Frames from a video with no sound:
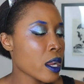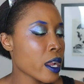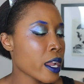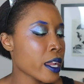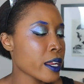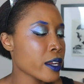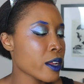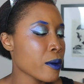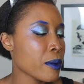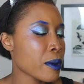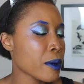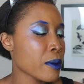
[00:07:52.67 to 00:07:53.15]

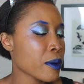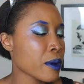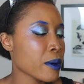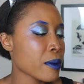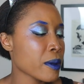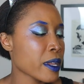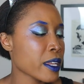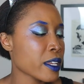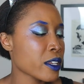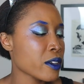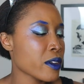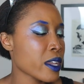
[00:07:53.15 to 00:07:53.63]
I know people
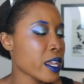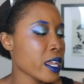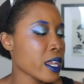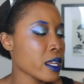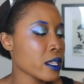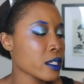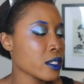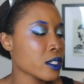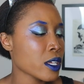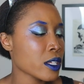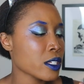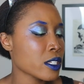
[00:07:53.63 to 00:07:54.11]
are like, you
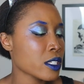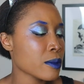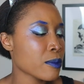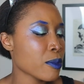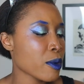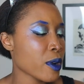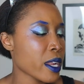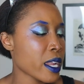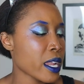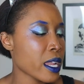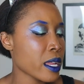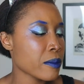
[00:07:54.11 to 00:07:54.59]
can't judge the
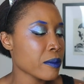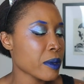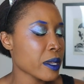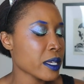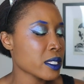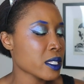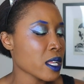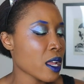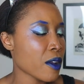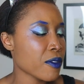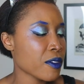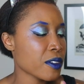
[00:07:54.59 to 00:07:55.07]
brand
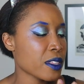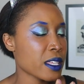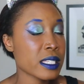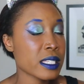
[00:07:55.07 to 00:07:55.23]
based off